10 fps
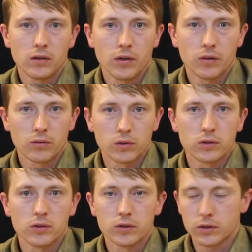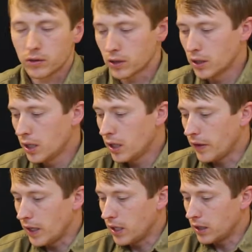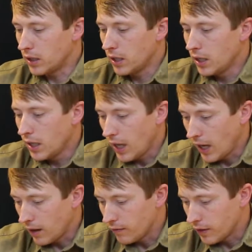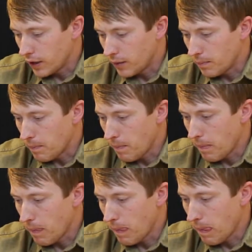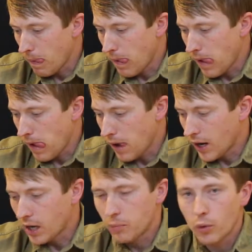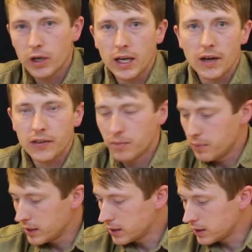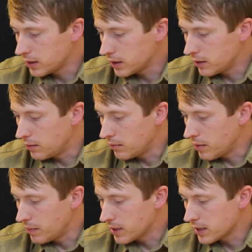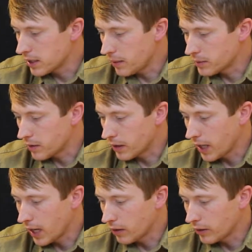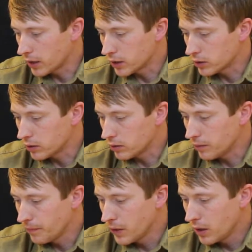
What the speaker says: all the rules, or they didn't have kind of pointing out the missteps of the Calorie Control